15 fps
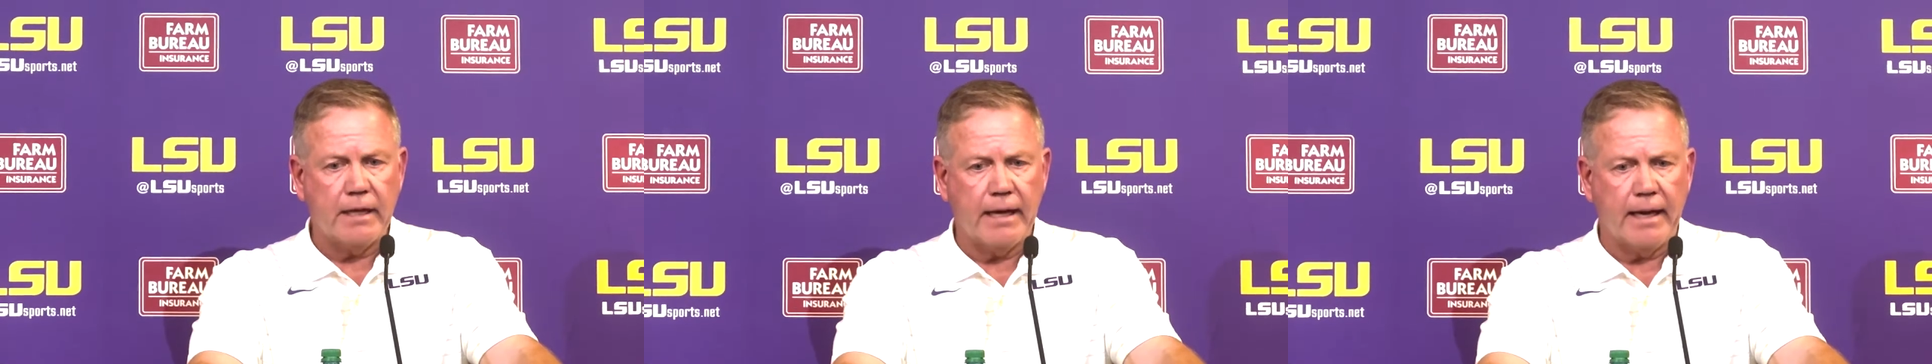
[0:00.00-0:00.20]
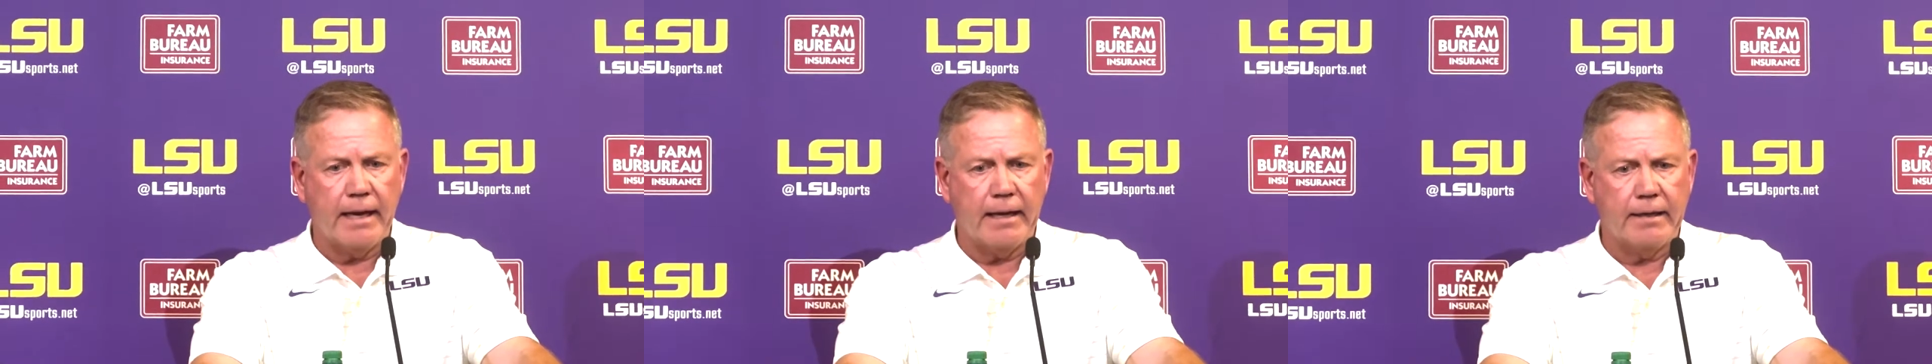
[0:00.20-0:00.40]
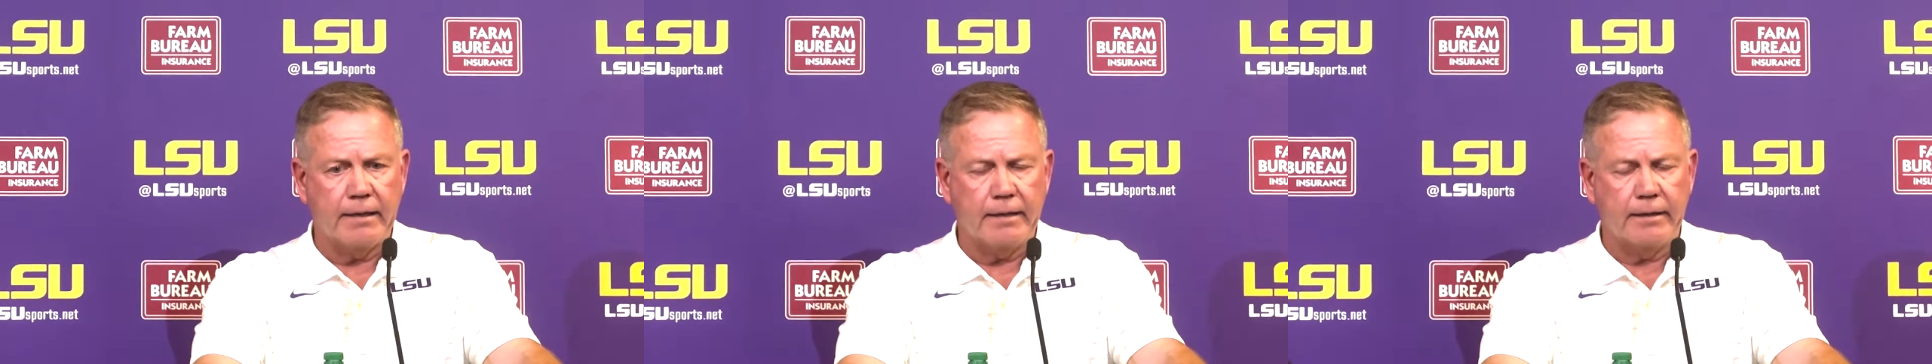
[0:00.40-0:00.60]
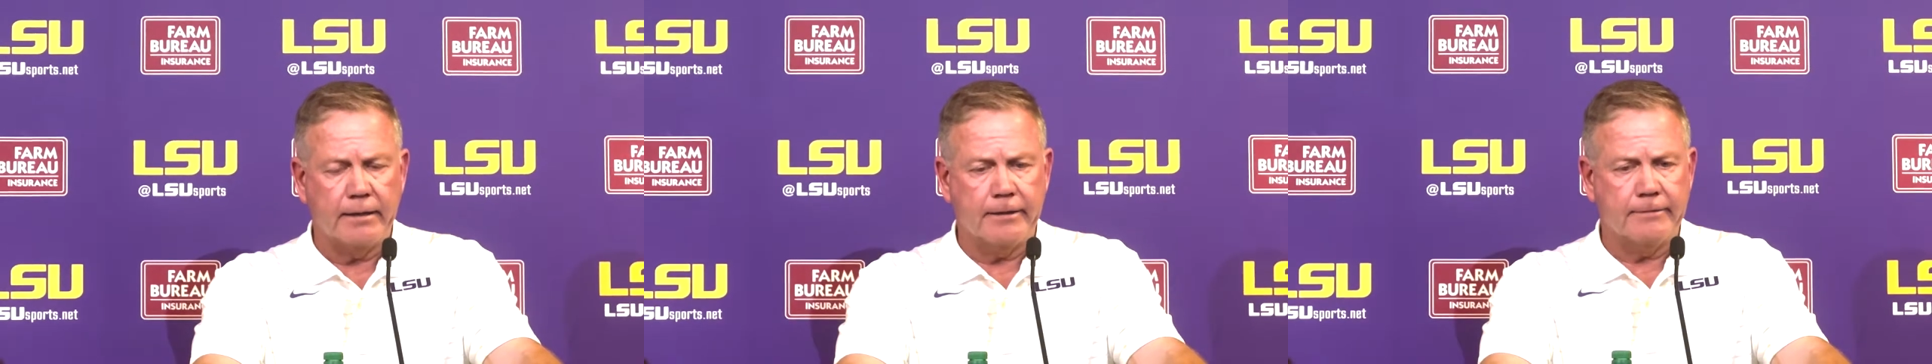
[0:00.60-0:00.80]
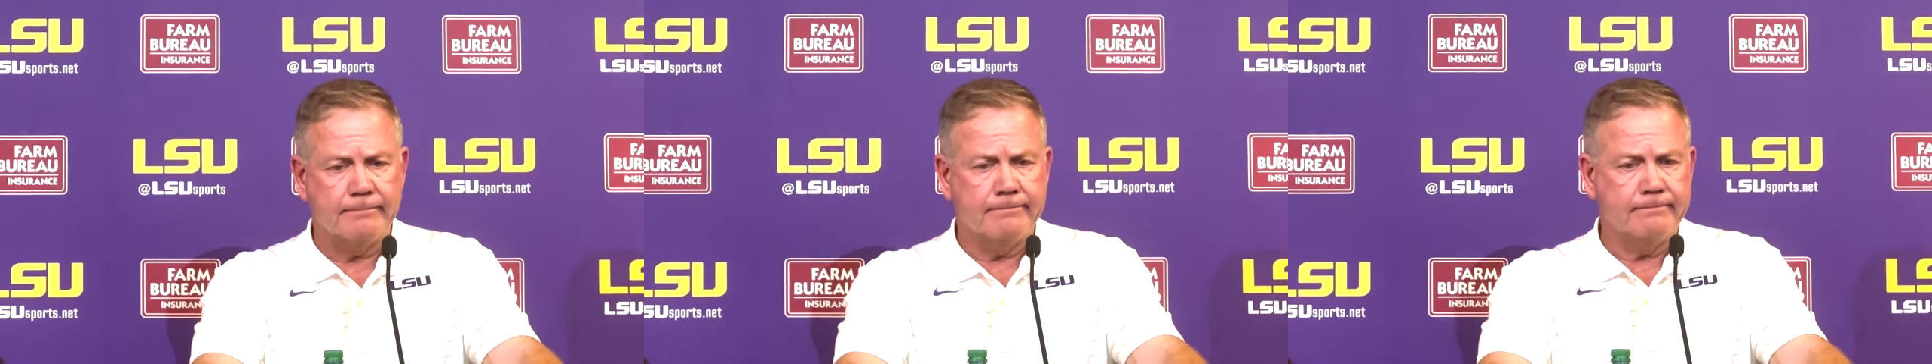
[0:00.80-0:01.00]
And,
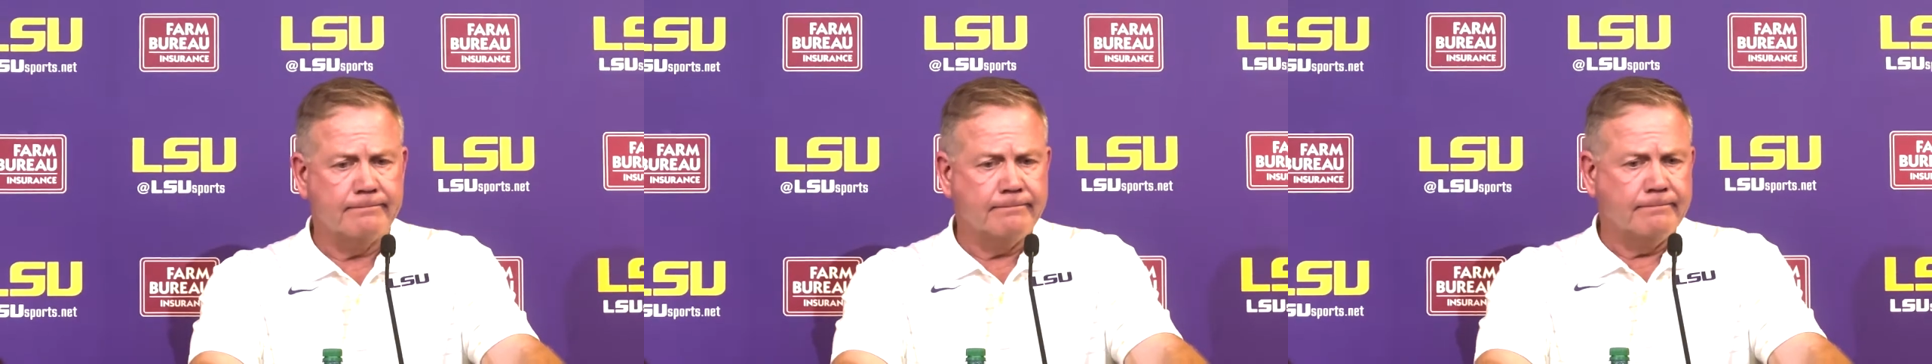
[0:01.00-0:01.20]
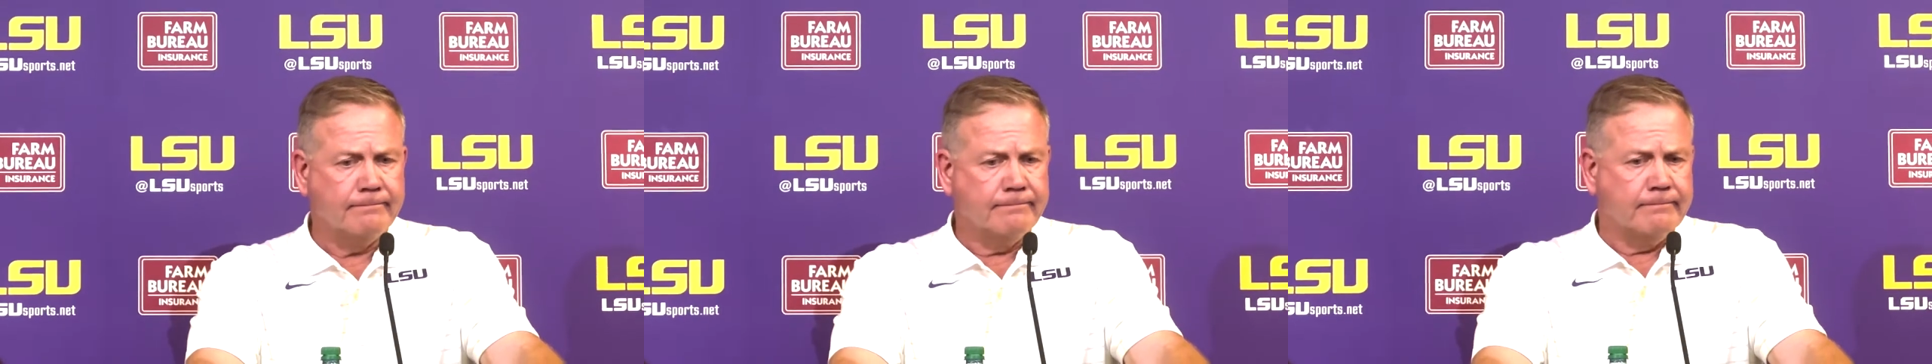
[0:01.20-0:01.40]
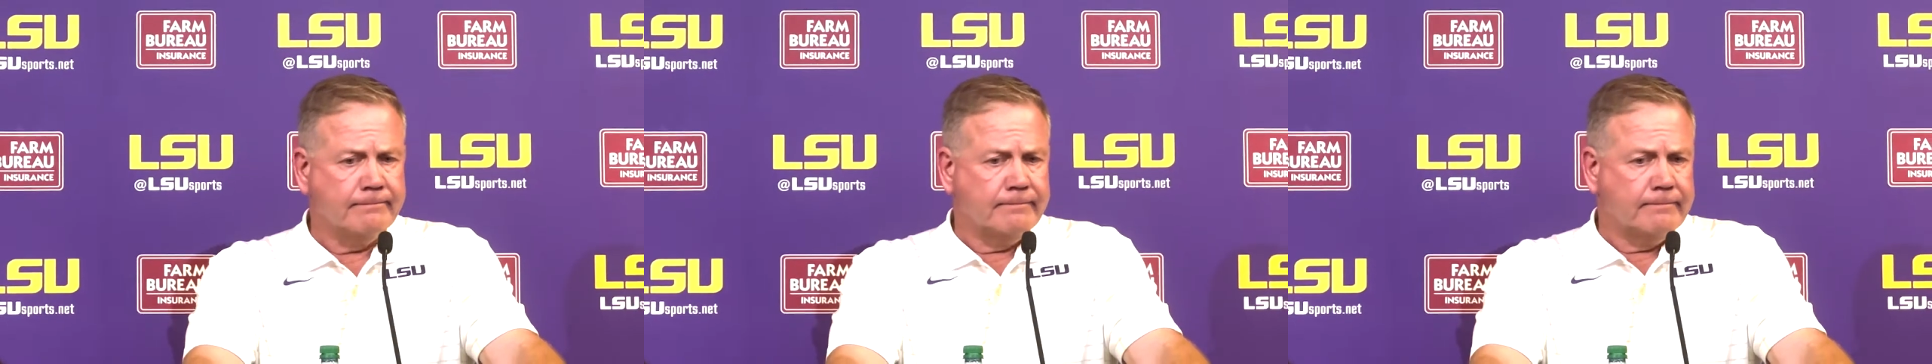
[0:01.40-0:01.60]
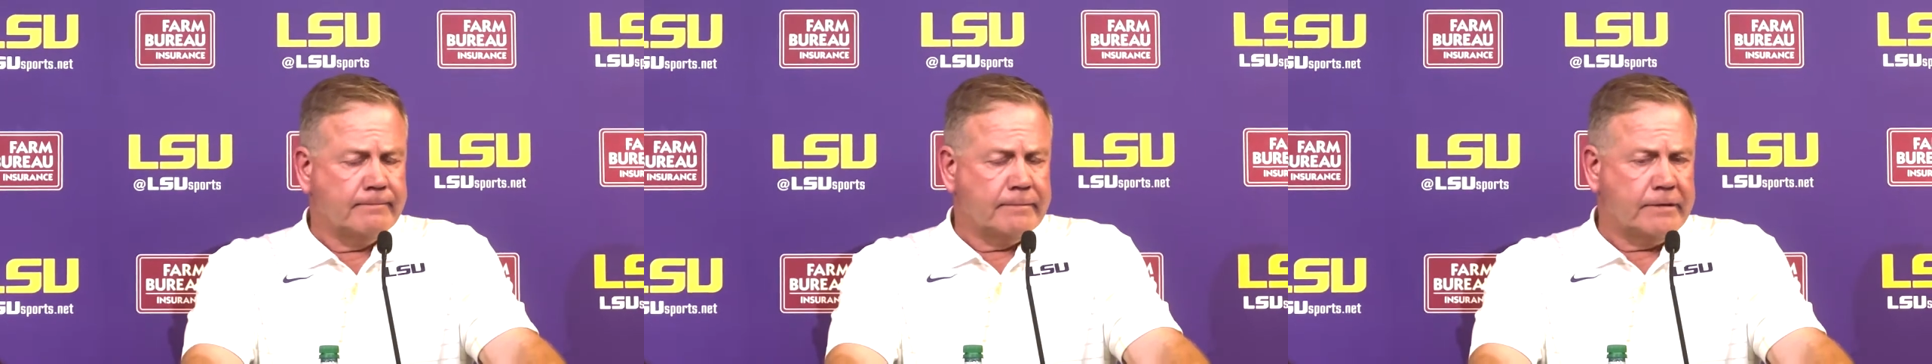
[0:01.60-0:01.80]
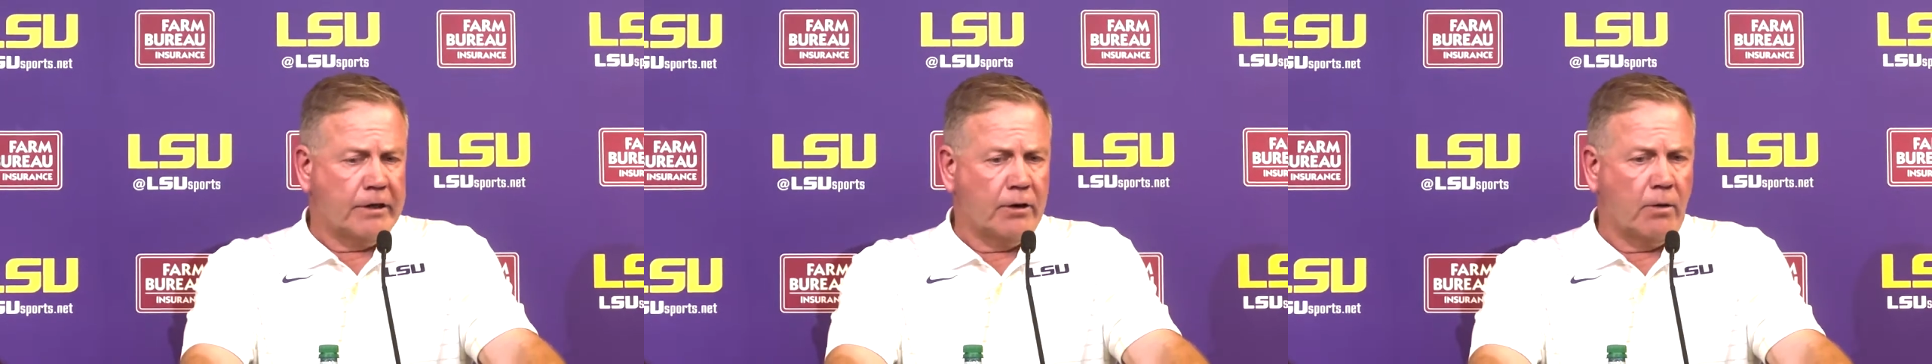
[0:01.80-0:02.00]

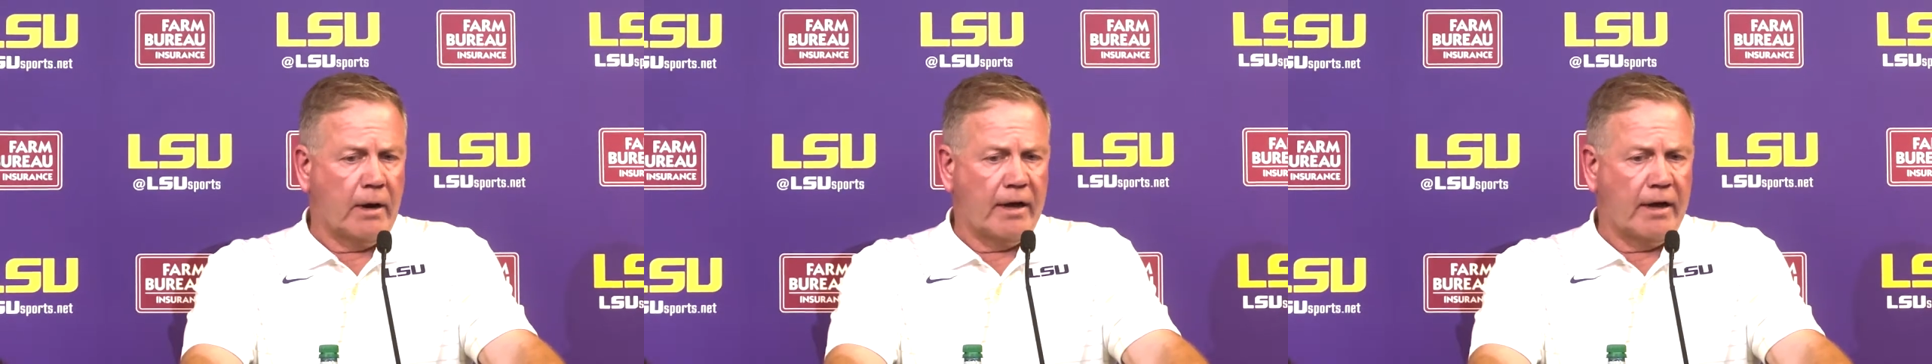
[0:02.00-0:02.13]
you know,